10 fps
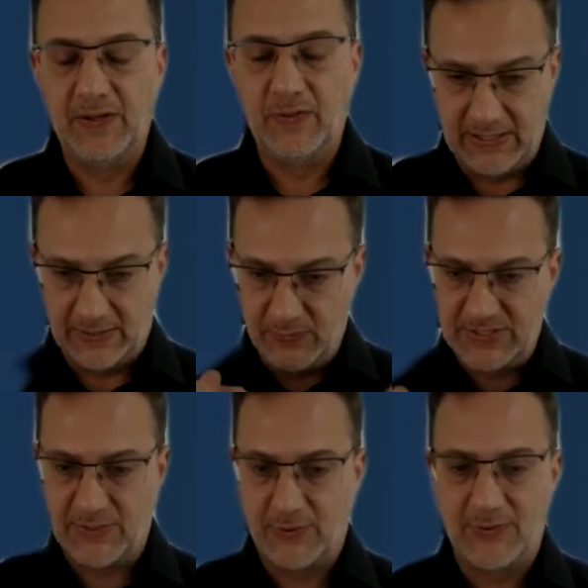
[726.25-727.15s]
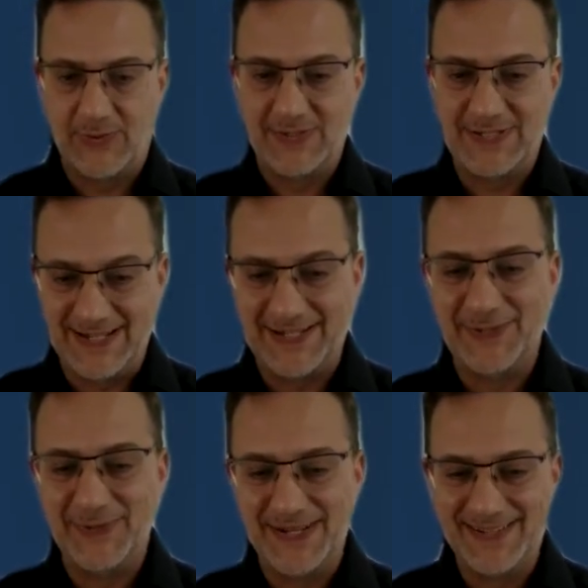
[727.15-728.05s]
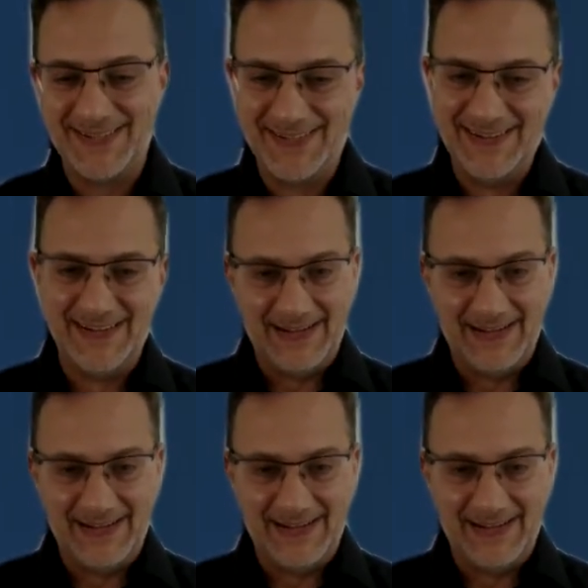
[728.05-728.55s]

that we stick to it.